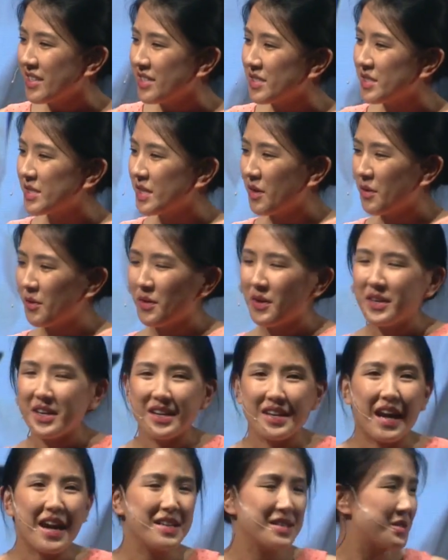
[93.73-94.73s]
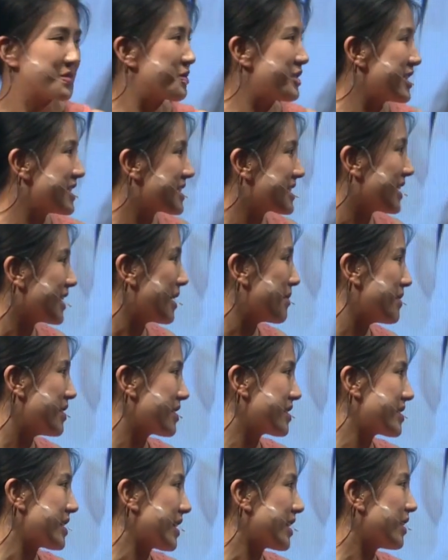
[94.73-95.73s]
So, as Rena said, I'm the
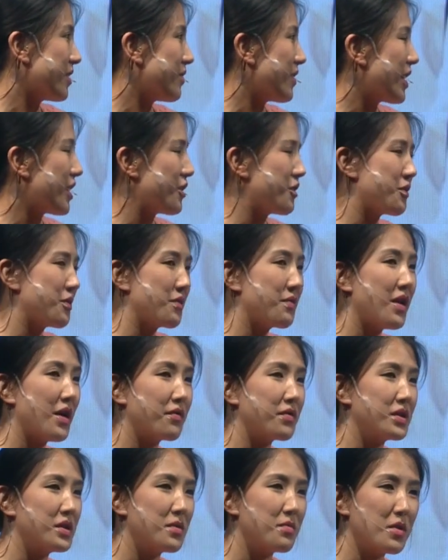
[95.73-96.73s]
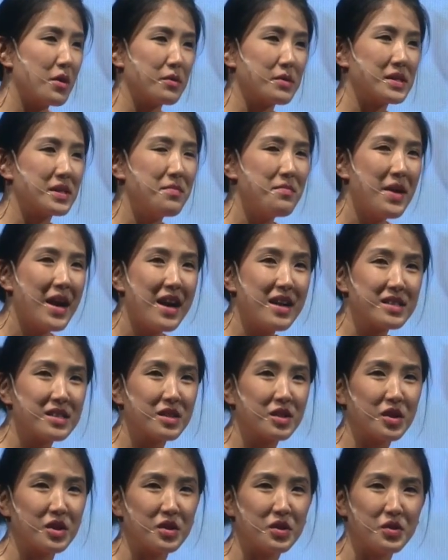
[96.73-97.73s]
executive editor of Huffington Post Impact
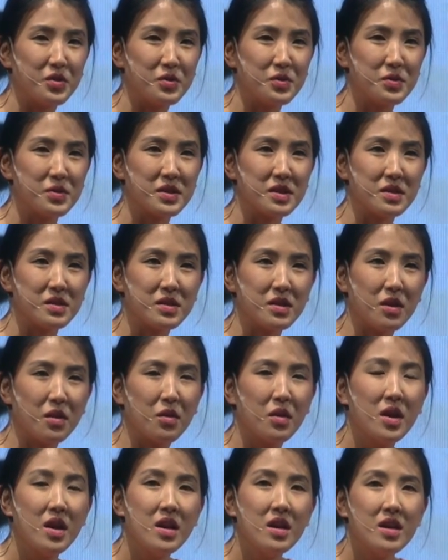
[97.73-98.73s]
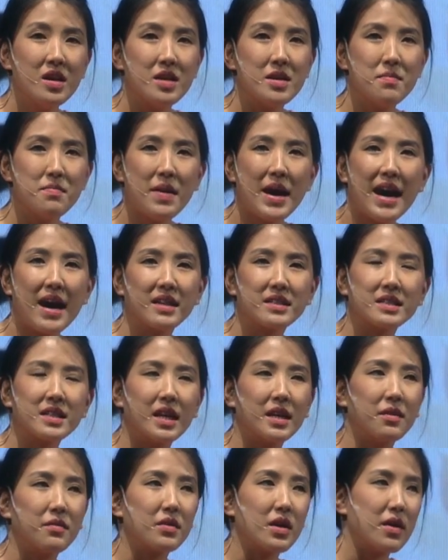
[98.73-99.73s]
and Good News, and so Impact
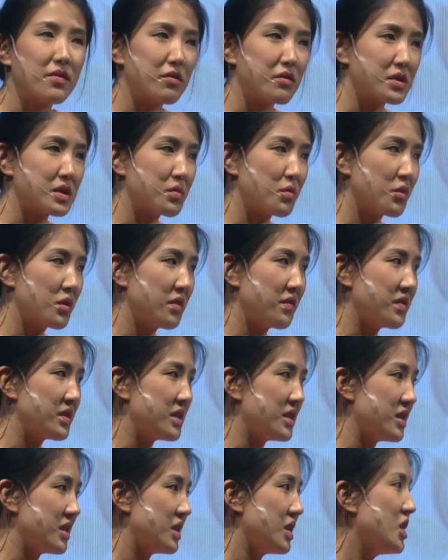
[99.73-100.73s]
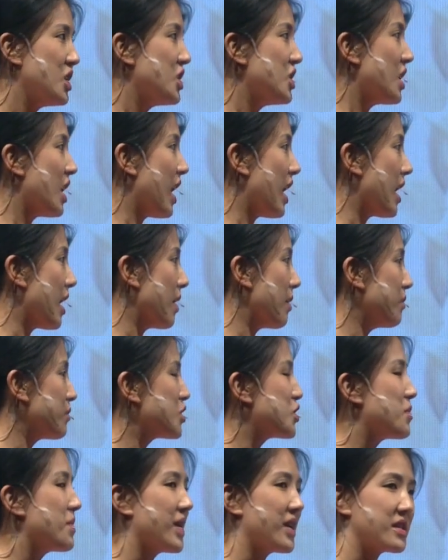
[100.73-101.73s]
kind of covers more of the
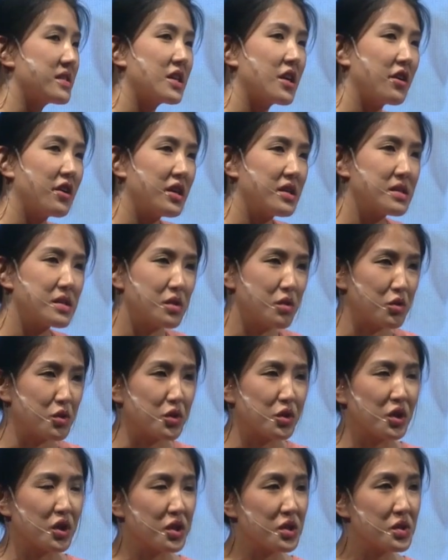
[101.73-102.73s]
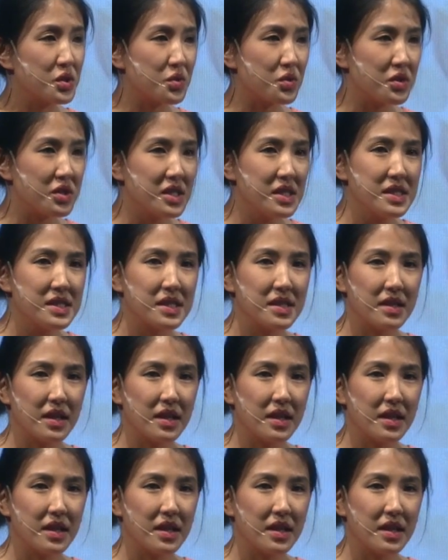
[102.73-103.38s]
humanitarian social good stories, and